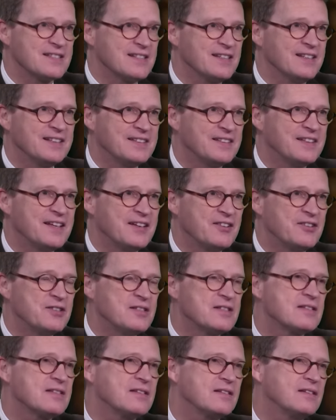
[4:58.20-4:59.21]
isn't it? It's there
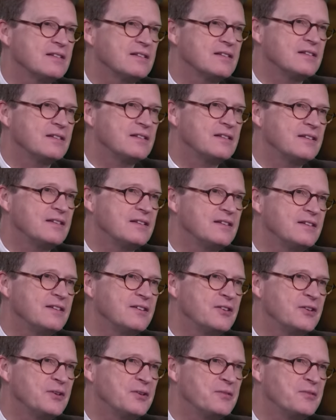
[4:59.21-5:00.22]
prophetic. Is
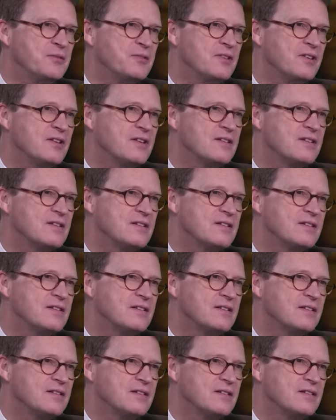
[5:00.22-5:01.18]
You know. And this psalm is a